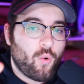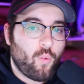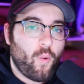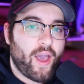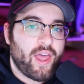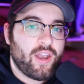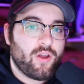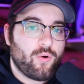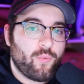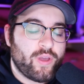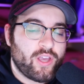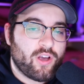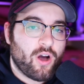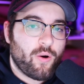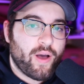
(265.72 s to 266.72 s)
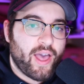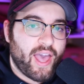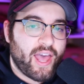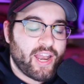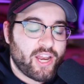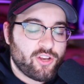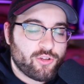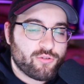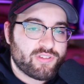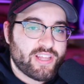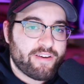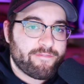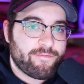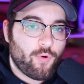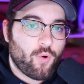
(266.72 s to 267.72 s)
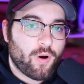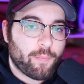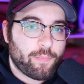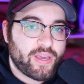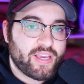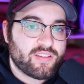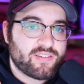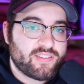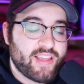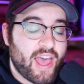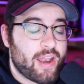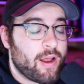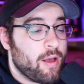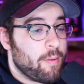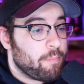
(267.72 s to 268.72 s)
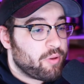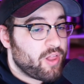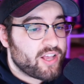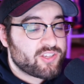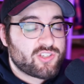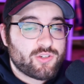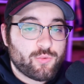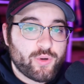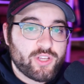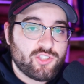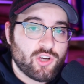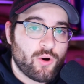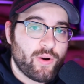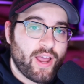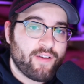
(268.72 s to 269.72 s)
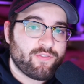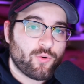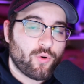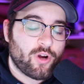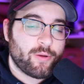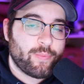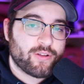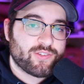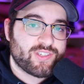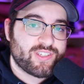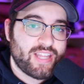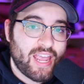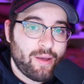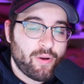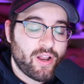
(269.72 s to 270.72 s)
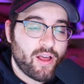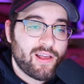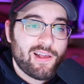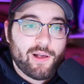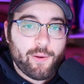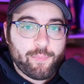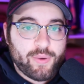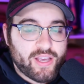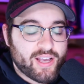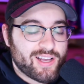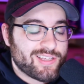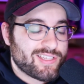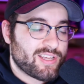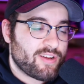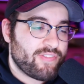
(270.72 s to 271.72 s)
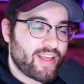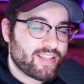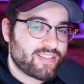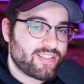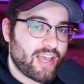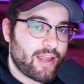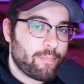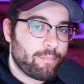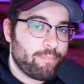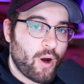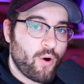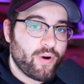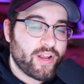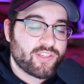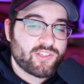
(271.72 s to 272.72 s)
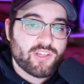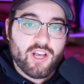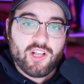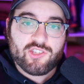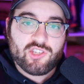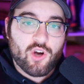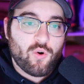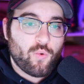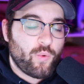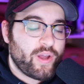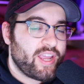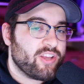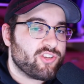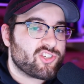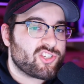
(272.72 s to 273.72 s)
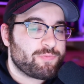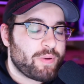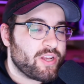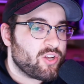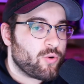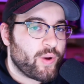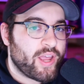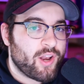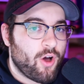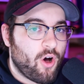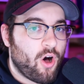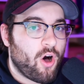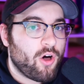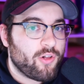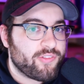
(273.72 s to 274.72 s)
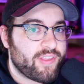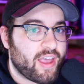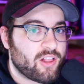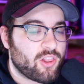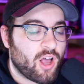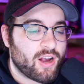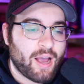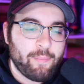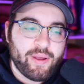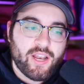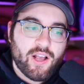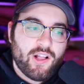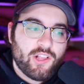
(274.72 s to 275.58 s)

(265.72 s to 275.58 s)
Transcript: when we go ahead and use that 4-piece set. Plus, we don't have to worry about stamina because of that set bonus, so we can just spin to win all day long. I mean,